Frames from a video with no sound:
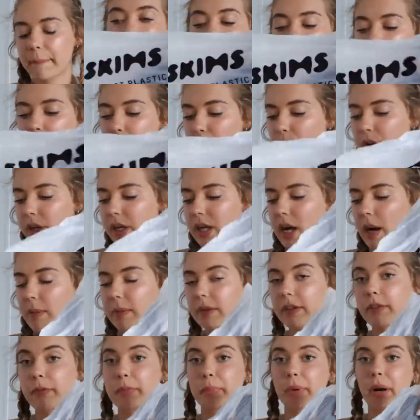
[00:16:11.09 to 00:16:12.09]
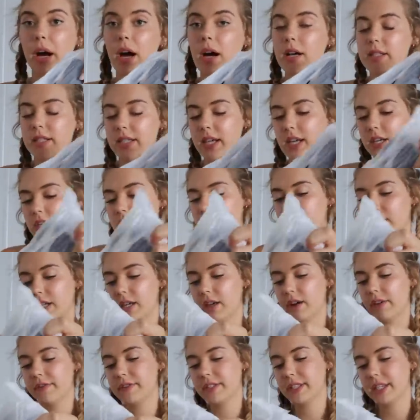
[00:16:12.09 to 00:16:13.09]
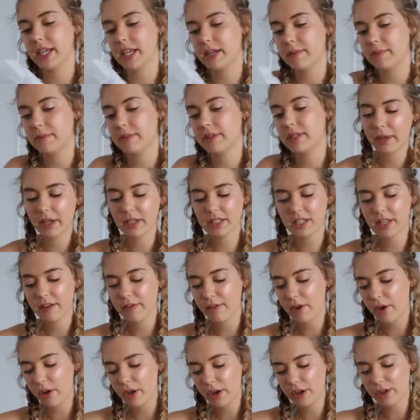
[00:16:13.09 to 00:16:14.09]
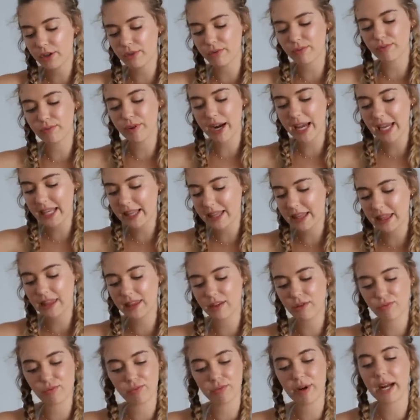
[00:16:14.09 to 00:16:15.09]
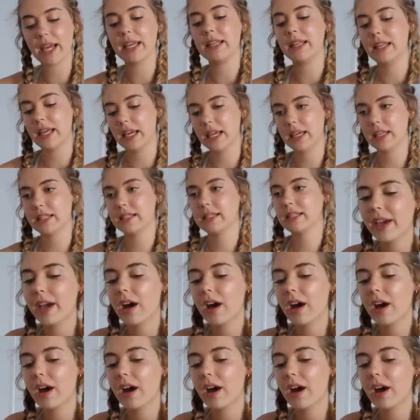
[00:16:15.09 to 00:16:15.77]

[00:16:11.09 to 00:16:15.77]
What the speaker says: I bought a couple of bras actually of Skims because I've heard great, great things.